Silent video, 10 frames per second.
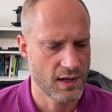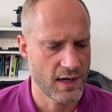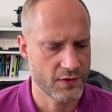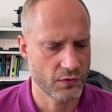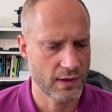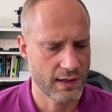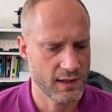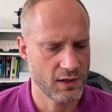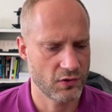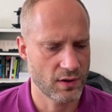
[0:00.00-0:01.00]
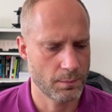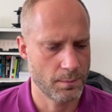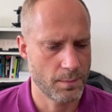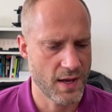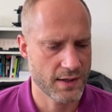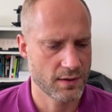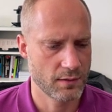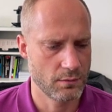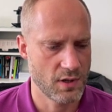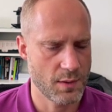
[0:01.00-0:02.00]
Entra ID is a big
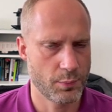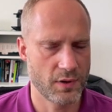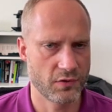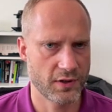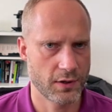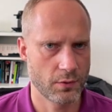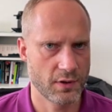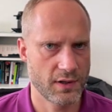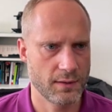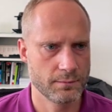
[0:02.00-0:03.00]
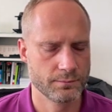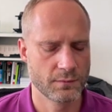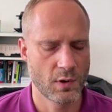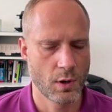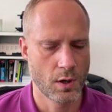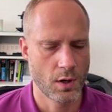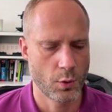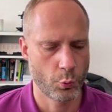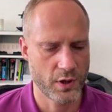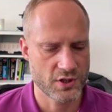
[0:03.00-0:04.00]
leap in security,
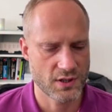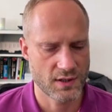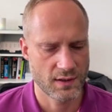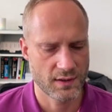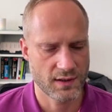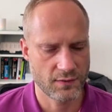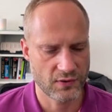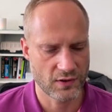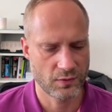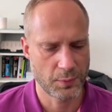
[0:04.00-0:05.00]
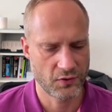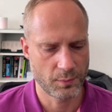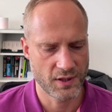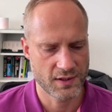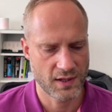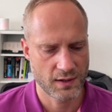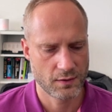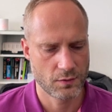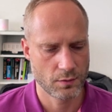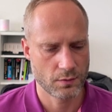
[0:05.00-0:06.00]
which gives us possibility
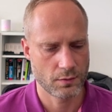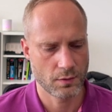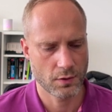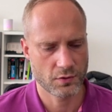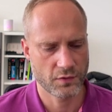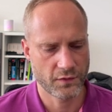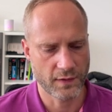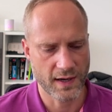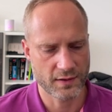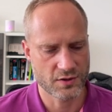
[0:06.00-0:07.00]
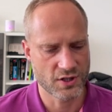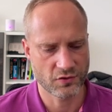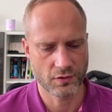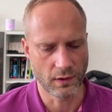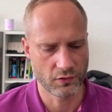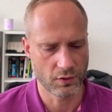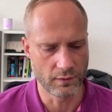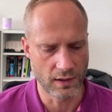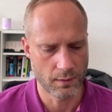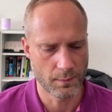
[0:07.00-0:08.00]
to not fight just the
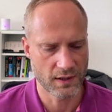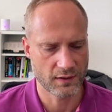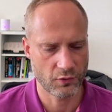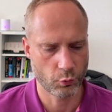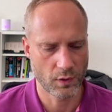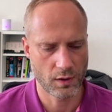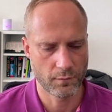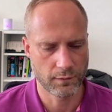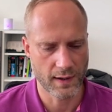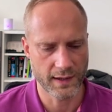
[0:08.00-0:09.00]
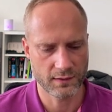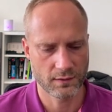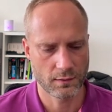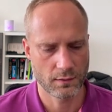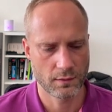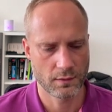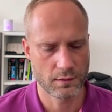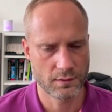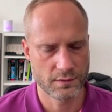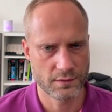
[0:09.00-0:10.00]
ransomware, but as well fight
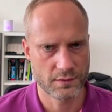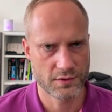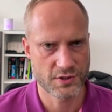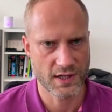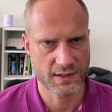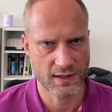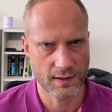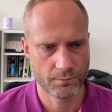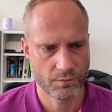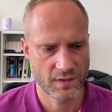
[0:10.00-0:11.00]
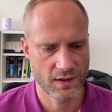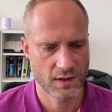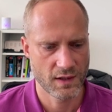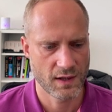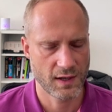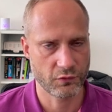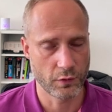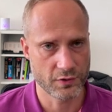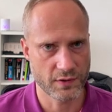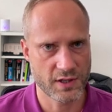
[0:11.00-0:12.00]
data
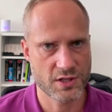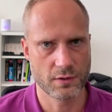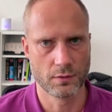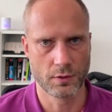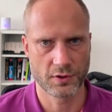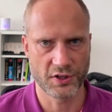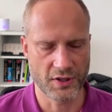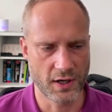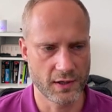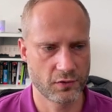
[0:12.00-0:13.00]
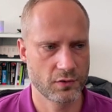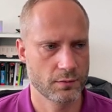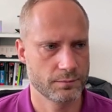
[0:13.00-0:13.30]
exfiltration or data leaks.